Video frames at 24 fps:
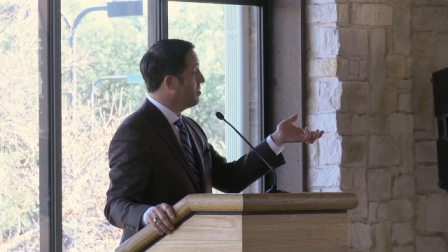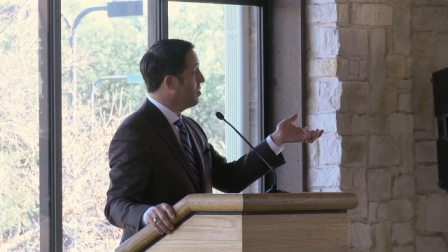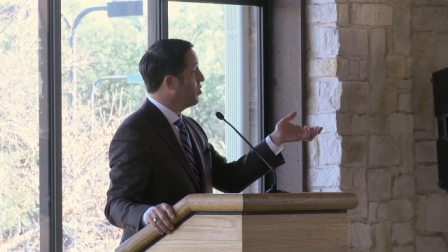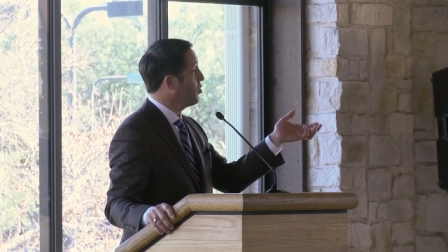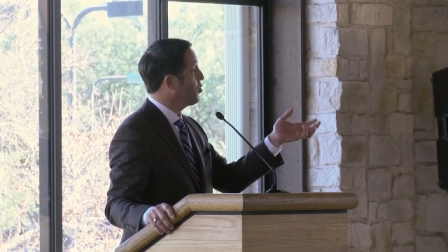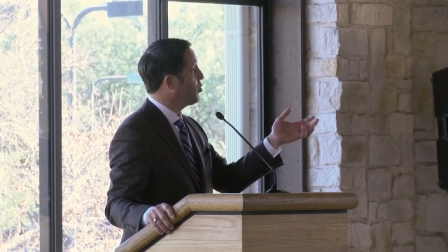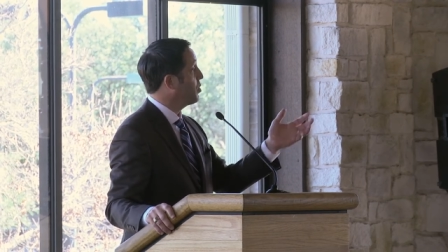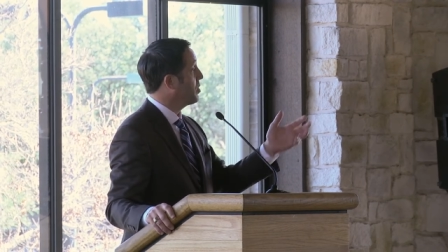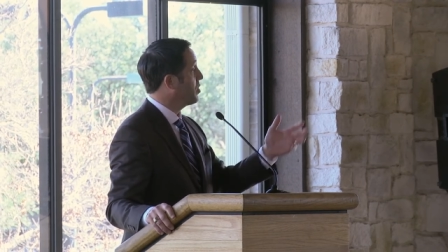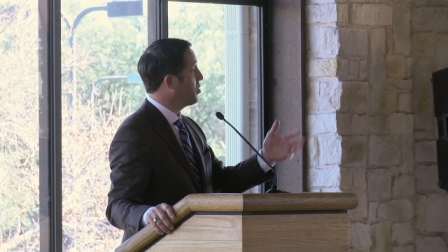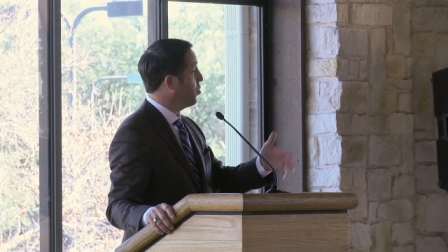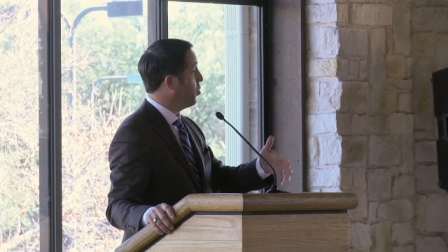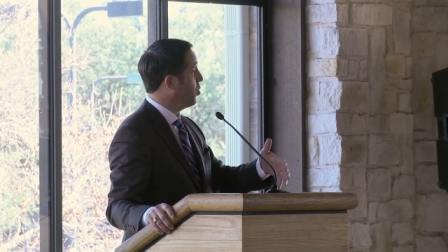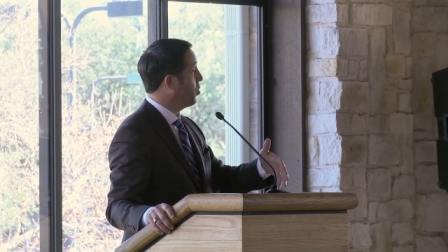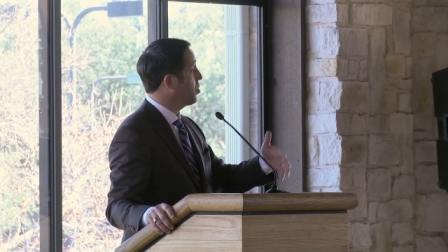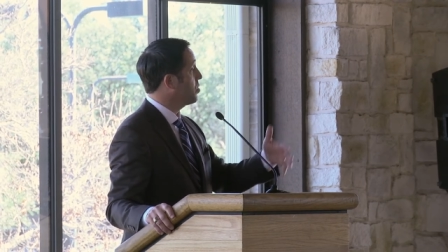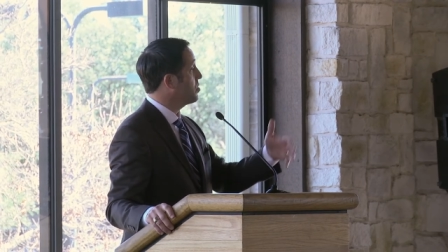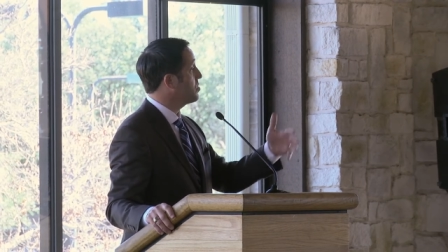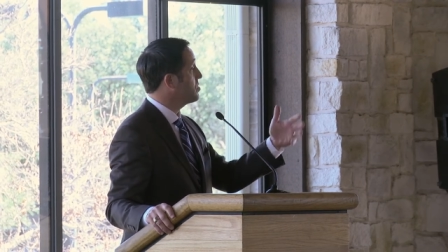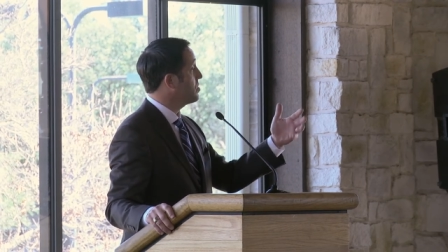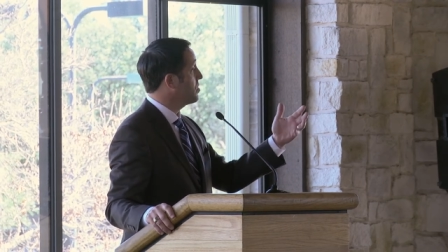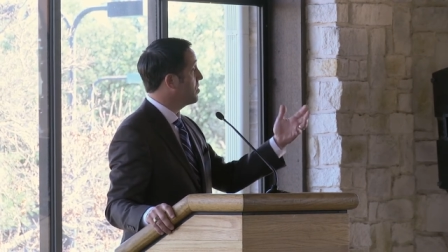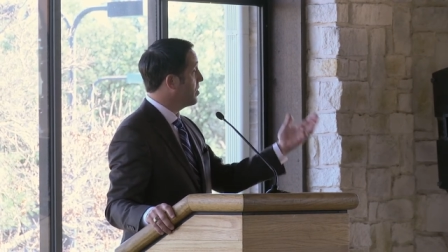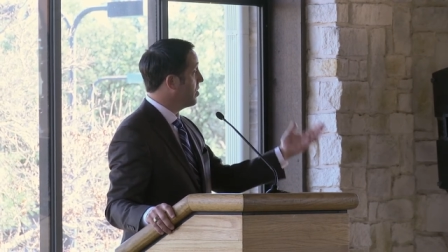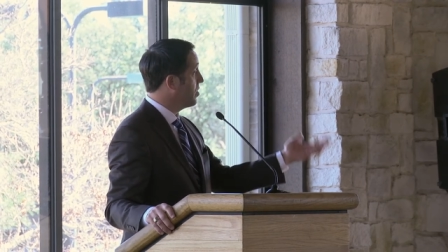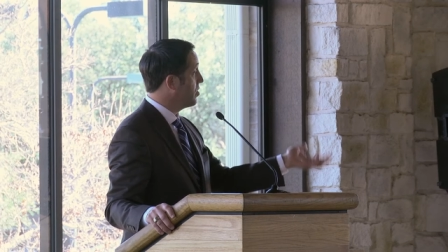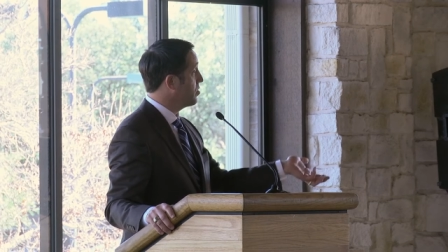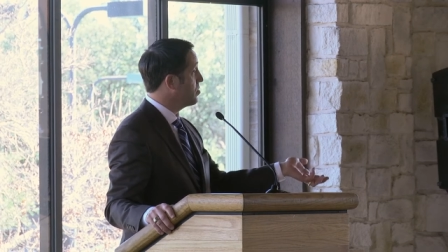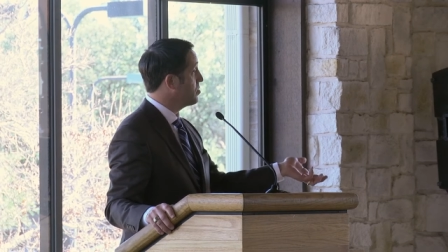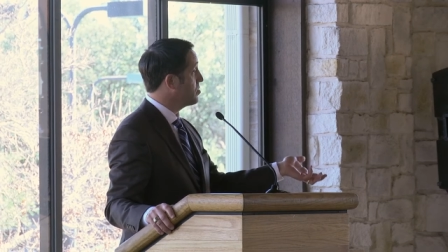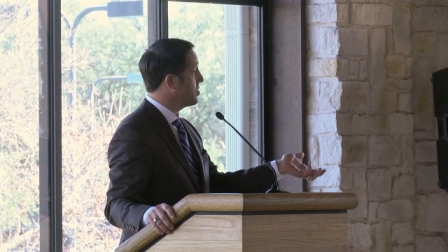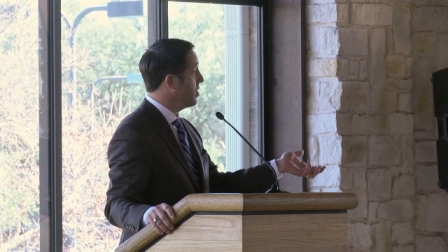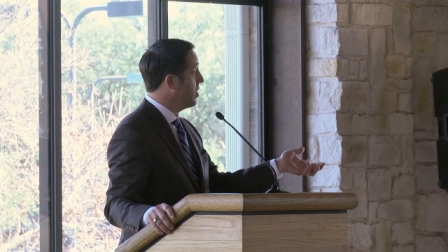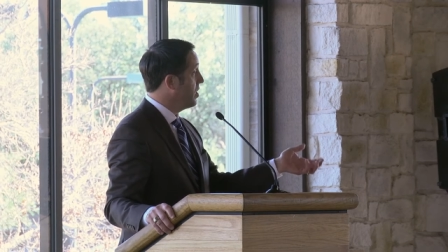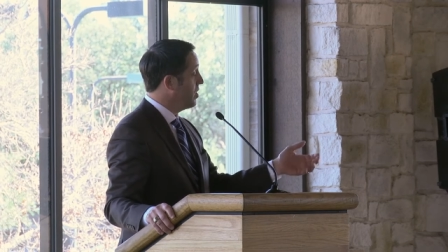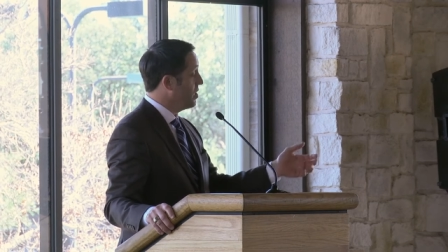three quarters of
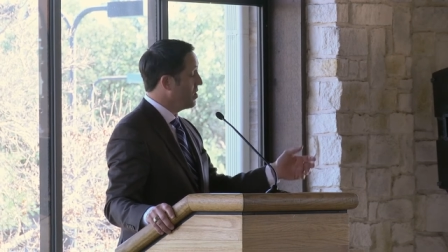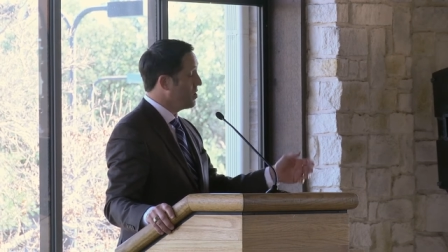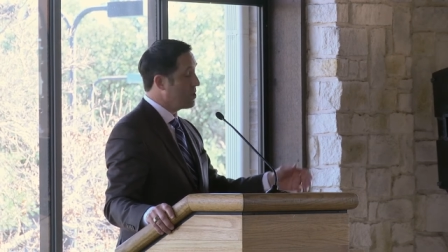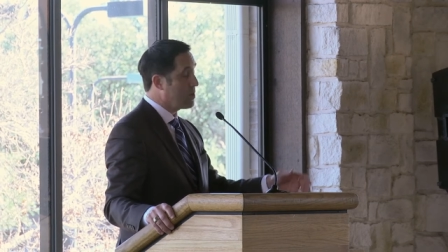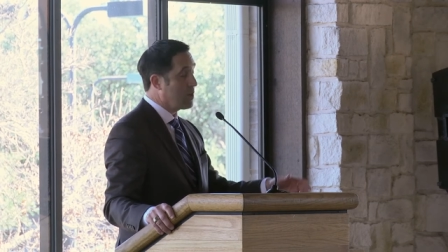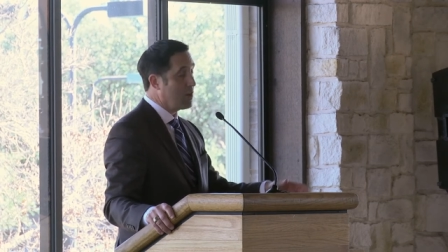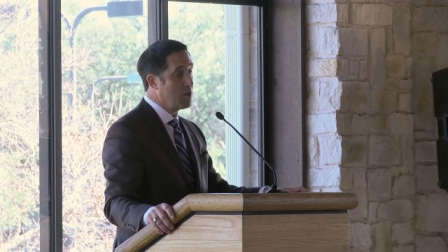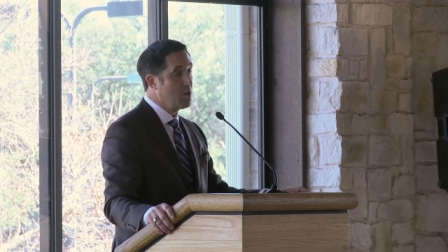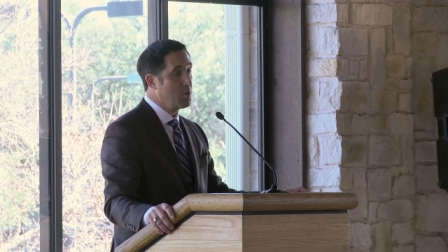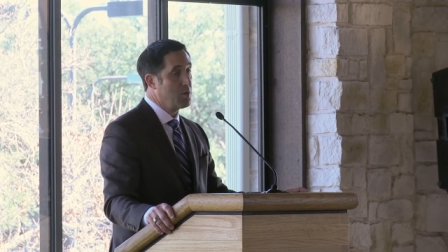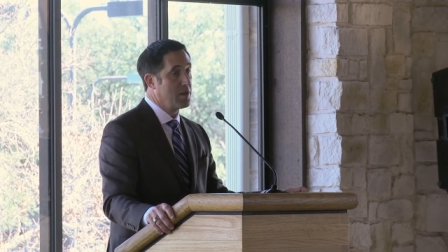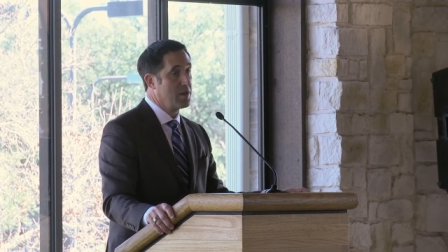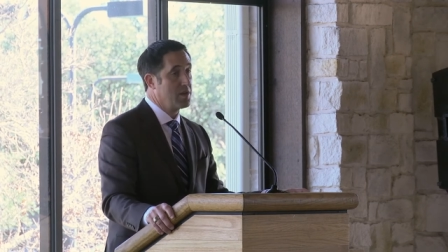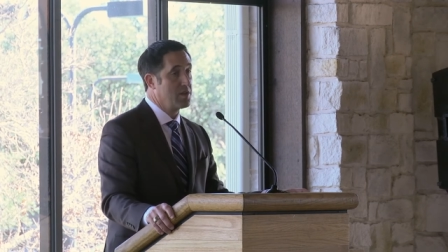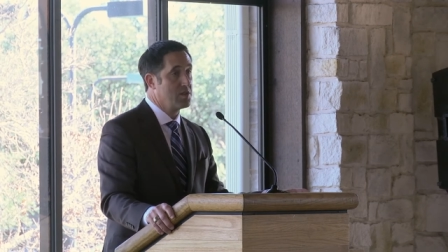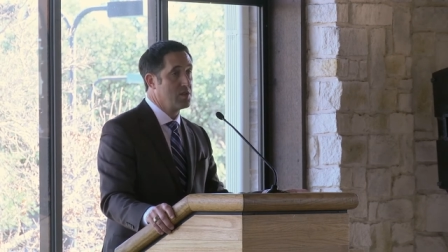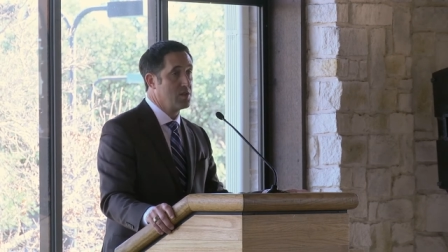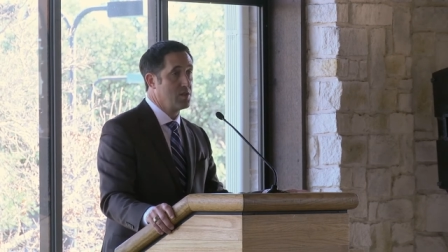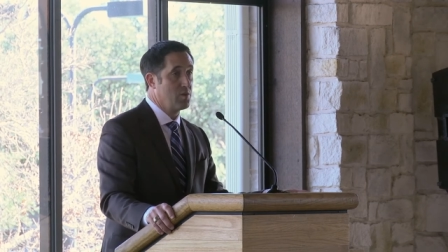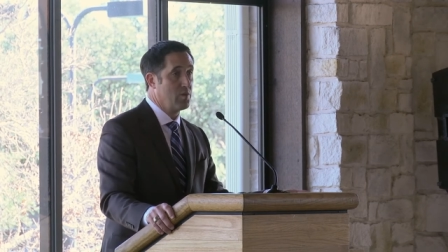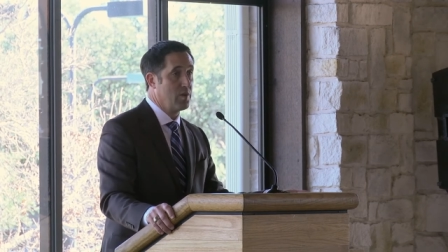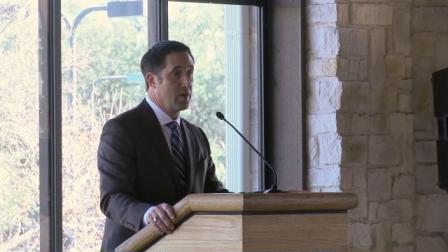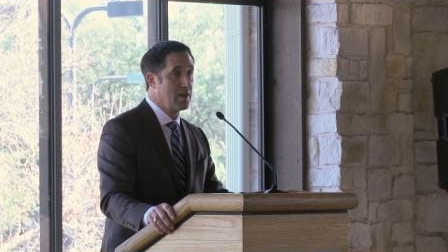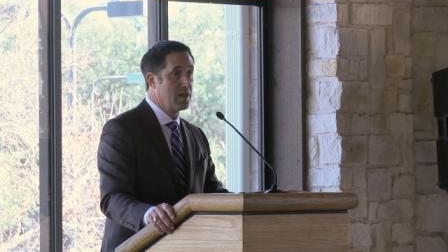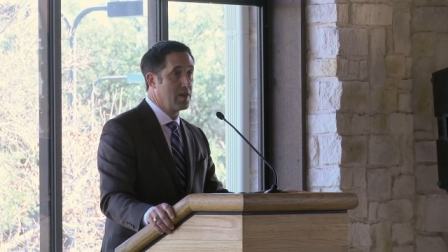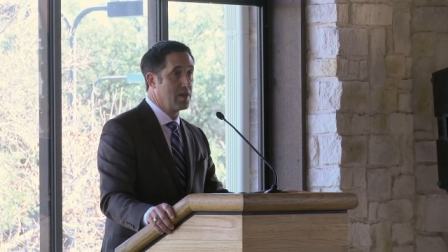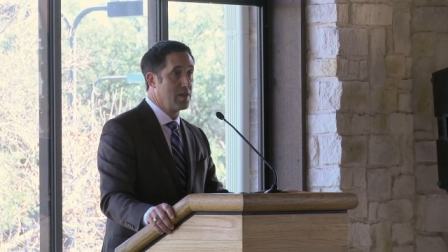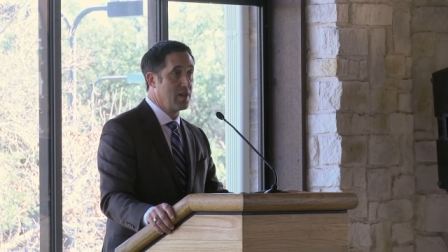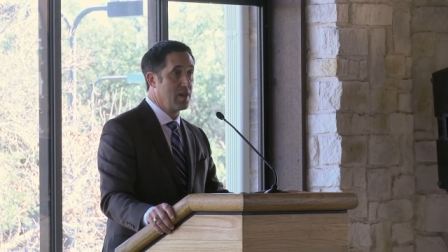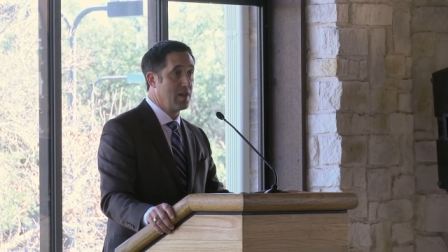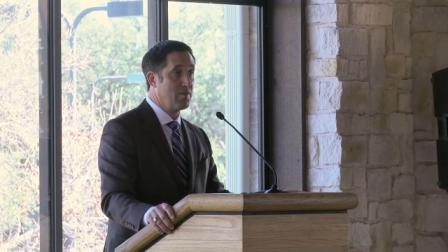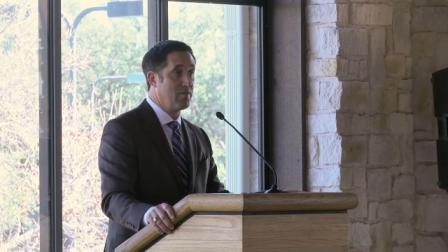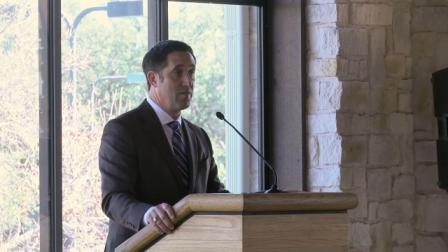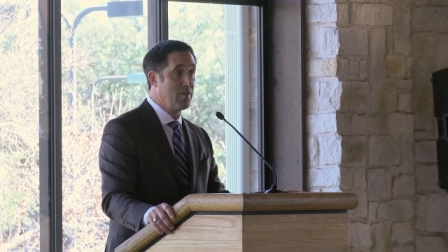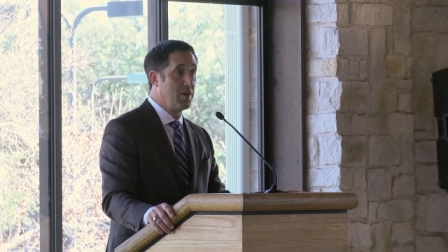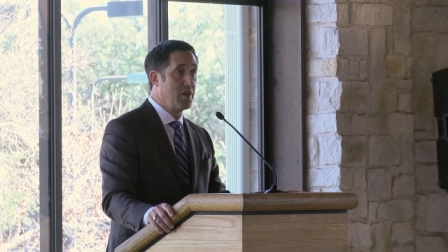those go into the Rainy
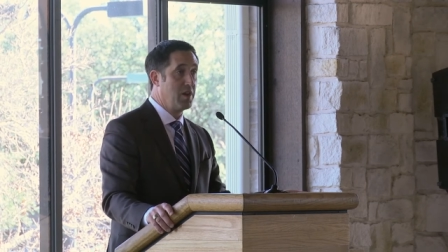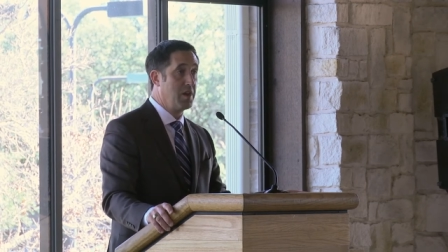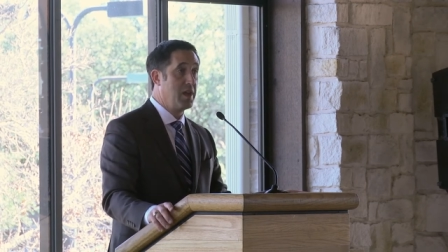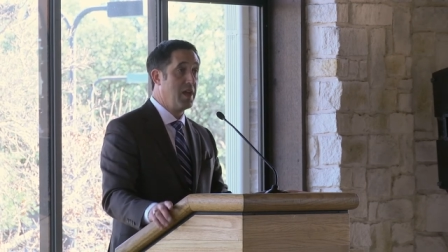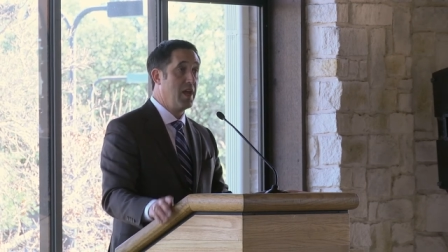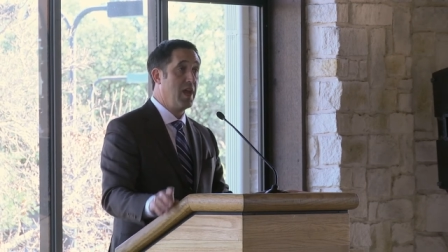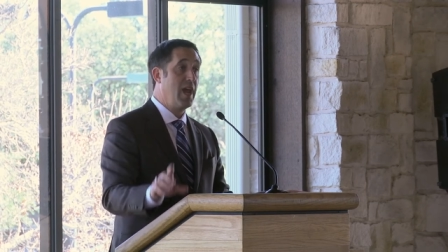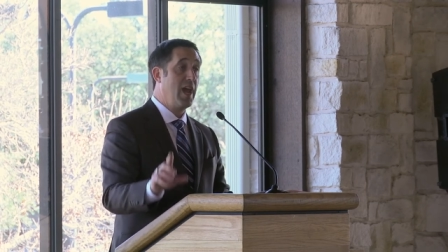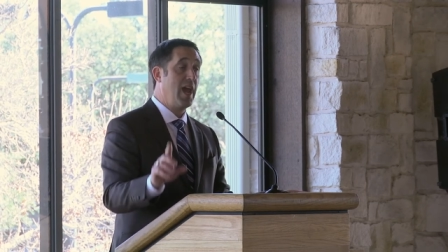Day Fund.